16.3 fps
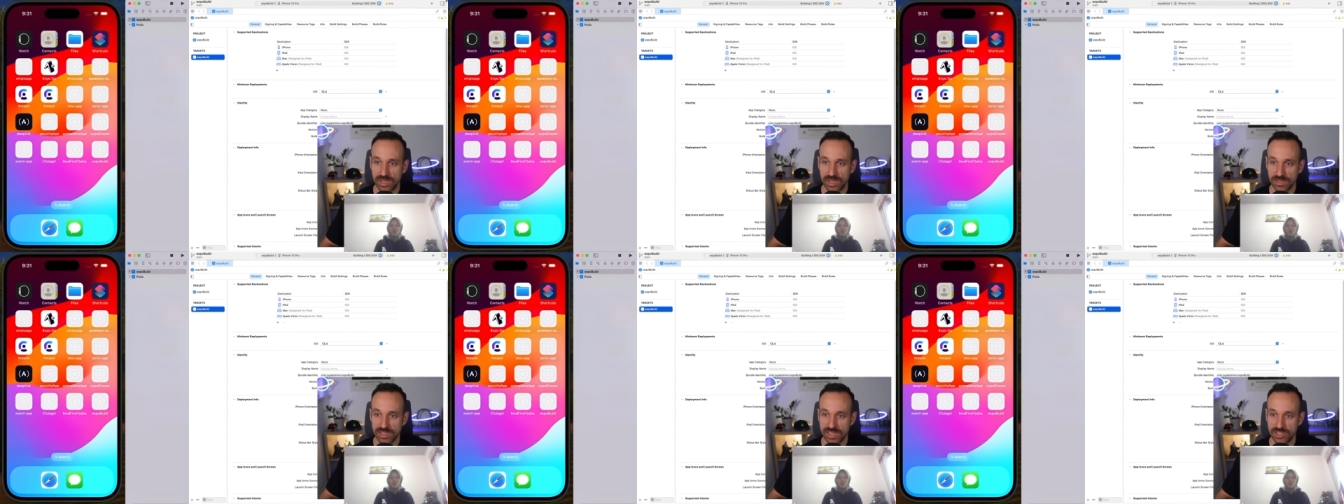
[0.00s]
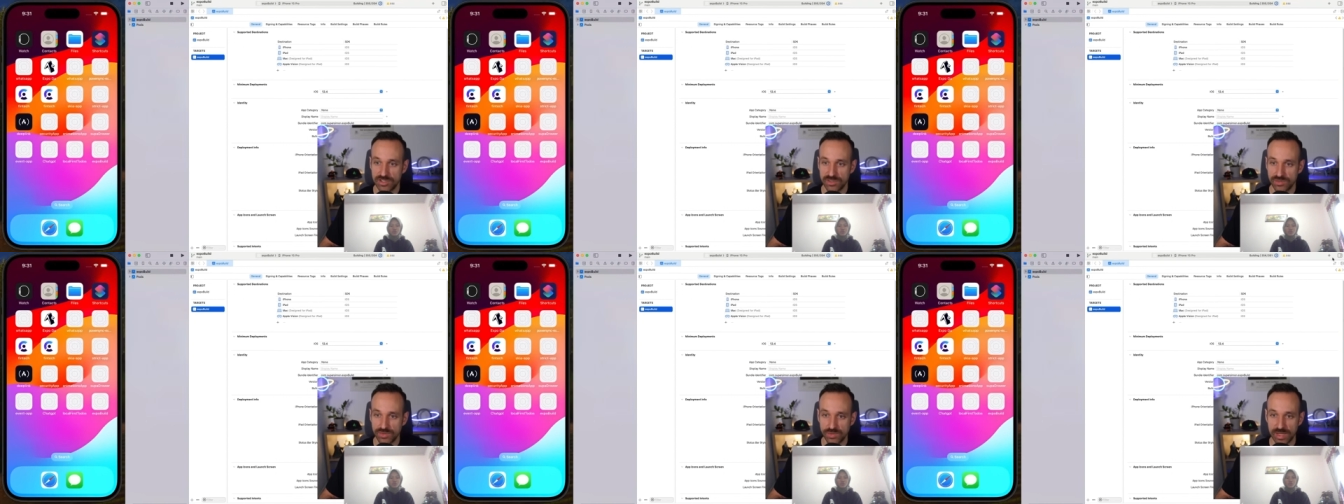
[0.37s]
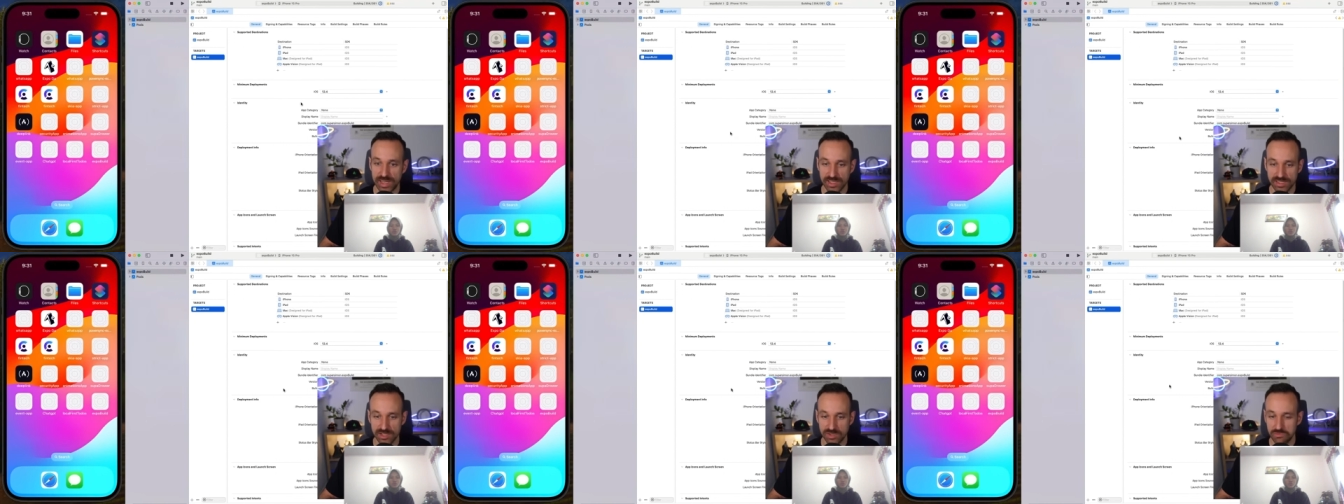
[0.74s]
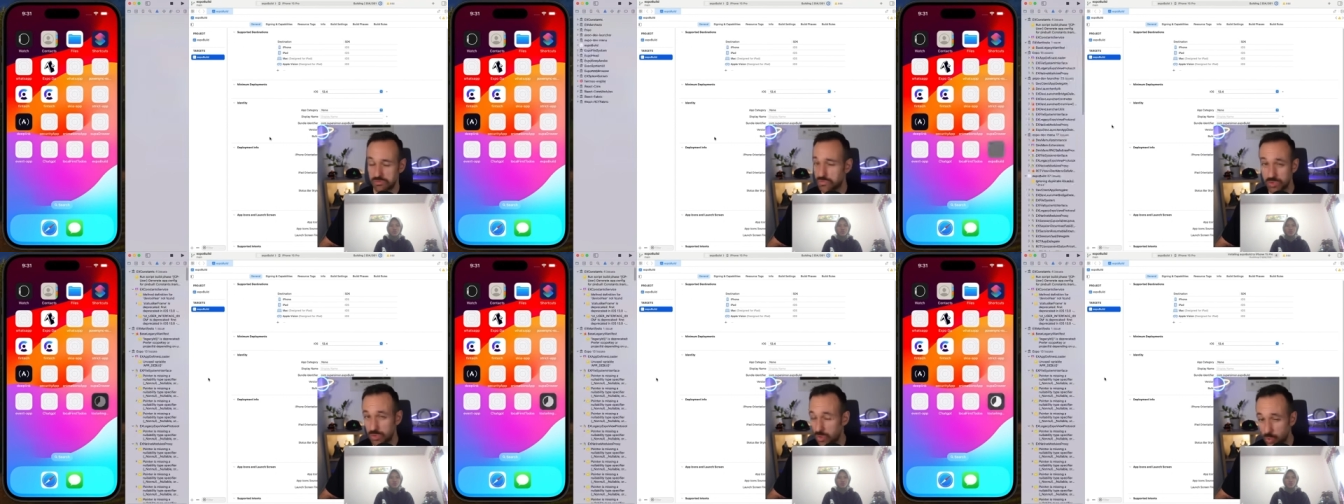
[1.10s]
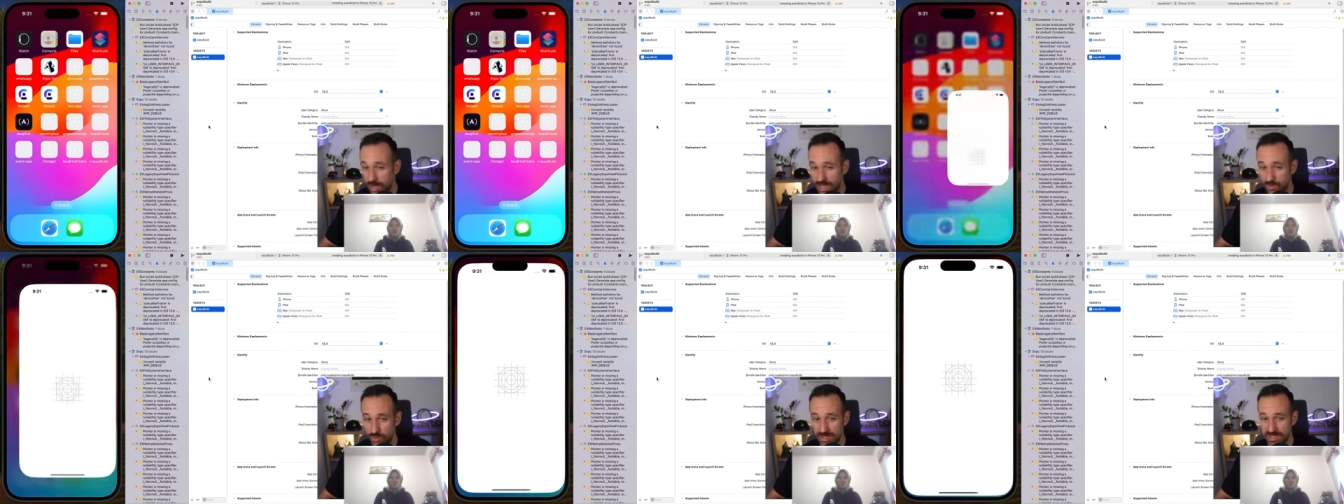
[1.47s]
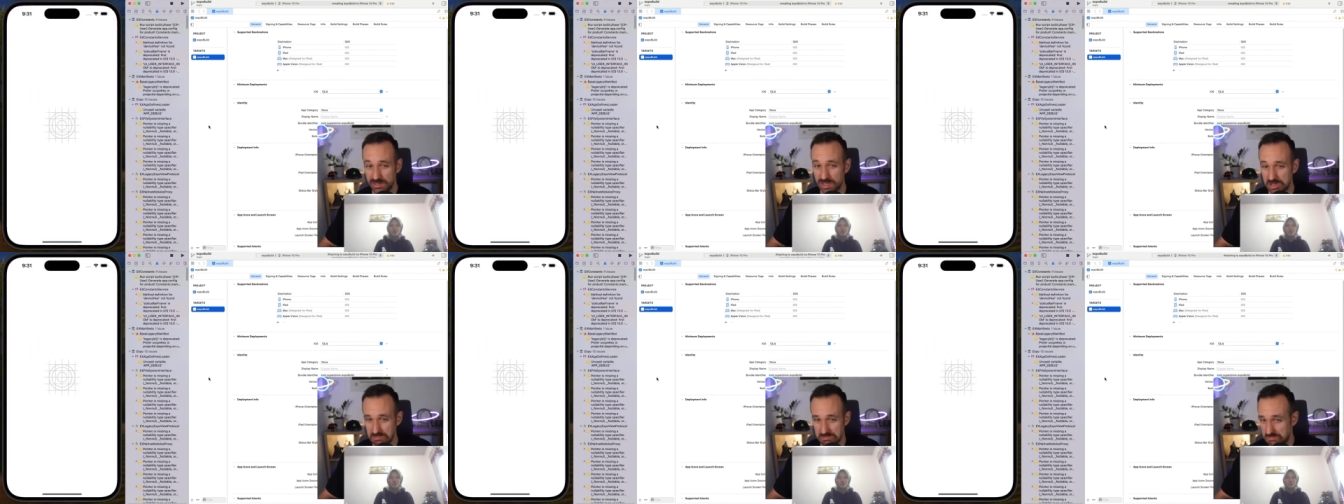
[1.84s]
application through Xcode, for whatever reason,